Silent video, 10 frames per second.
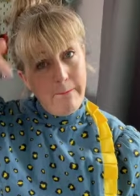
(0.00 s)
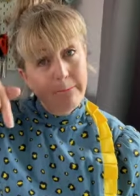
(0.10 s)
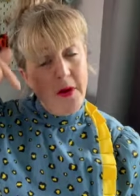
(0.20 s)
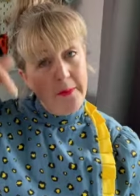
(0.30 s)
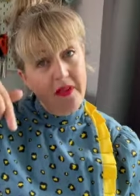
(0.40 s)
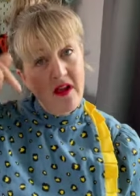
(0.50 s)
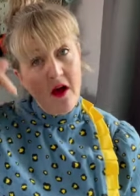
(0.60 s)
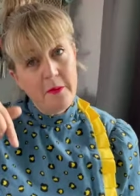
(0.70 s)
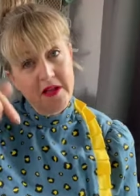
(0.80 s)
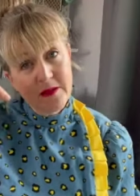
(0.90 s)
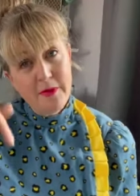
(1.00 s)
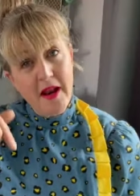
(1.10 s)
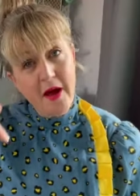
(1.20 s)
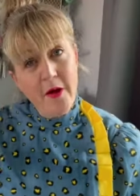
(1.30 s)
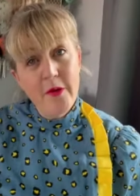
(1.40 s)
pop in the comments
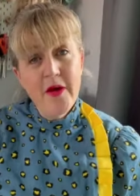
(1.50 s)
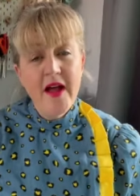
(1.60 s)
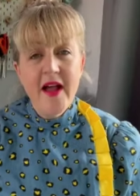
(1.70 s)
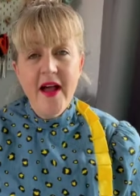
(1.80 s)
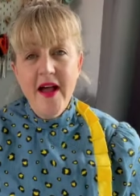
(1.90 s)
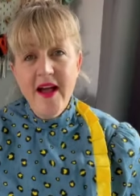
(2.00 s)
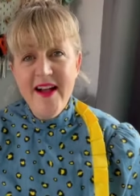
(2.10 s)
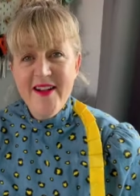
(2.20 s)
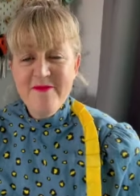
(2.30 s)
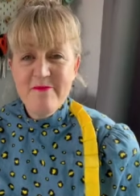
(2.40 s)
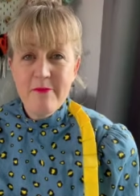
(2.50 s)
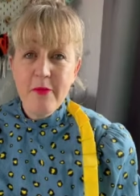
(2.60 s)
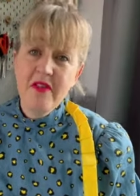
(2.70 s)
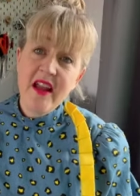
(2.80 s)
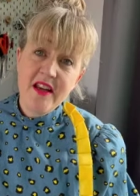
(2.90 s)
below. Um,
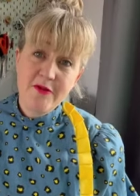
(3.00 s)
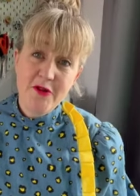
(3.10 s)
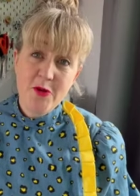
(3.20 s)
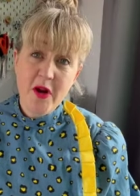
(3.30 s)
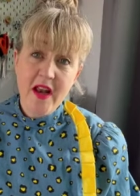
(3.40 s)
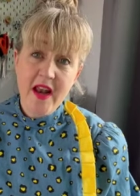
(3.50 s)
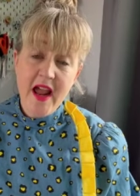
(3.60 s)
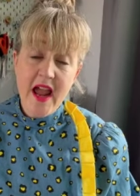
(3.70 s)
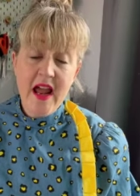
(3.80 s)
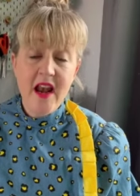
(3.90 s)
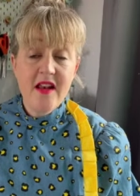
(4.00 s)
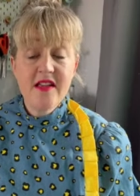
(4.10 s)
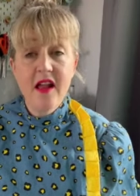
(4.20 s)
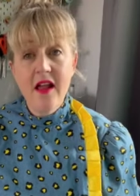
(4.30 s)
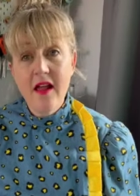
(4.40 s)
but thanks for joining and
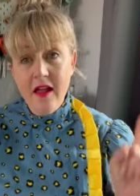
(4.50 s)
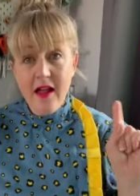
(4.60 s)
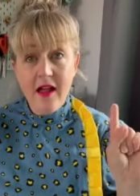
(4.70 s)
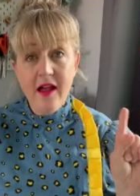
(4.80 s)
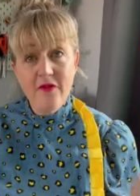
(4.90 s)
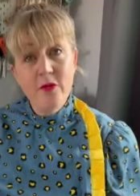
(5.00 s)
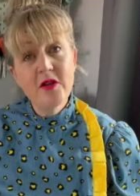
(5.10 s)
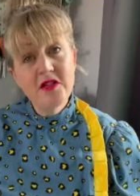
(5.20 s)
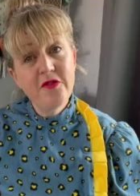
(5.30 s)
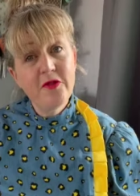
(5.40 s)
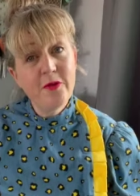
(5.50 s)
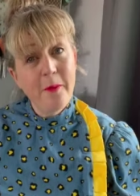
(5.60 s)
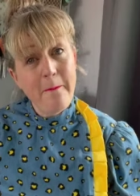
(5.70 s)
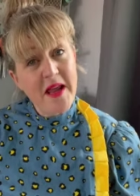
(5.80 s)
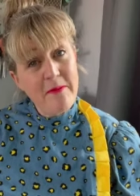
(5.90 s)
have a wonderful
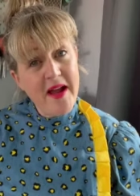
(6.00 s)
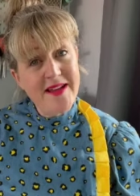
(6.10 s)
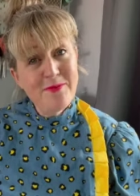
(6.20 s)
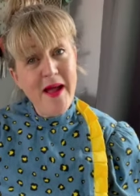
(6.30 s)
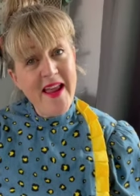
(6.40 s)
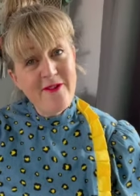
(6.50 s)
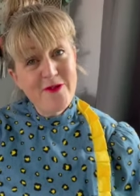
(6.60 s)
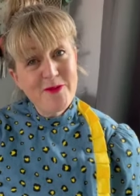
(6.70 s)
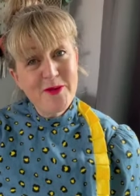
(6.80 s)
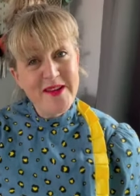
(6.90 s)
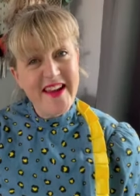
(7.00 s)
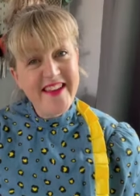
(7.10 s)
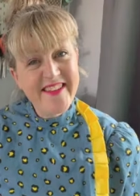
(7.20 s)
Me Made May, everybody.